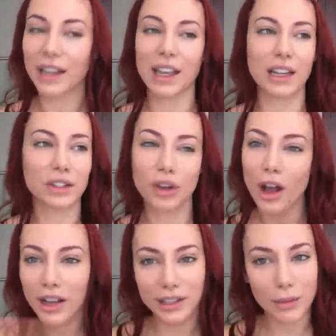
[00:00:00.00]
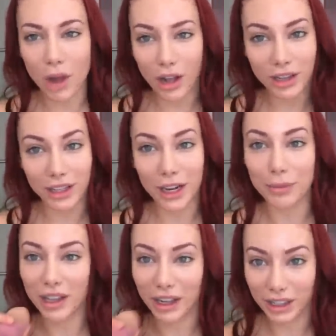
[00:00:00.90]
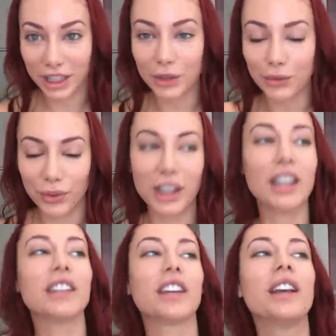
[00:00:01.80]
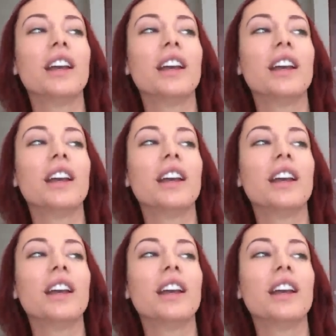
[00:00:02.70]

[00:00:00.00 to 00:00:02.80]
And it's not because I'm not clean, I'm like a clean freak.